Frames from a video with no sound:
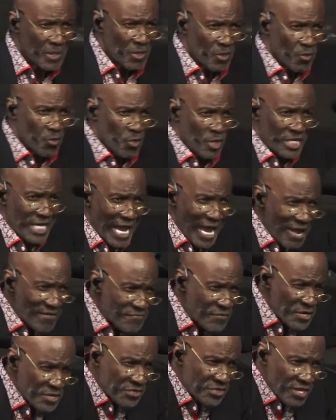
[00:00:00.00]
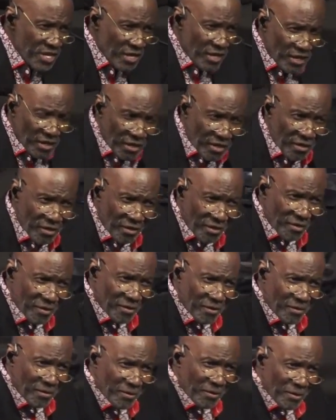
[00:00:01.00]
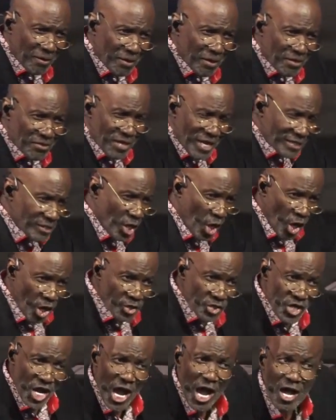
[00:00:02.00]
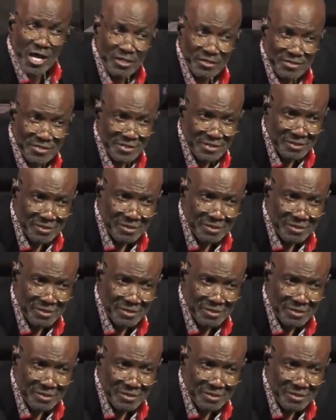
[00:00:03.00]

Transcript: with everything that God does.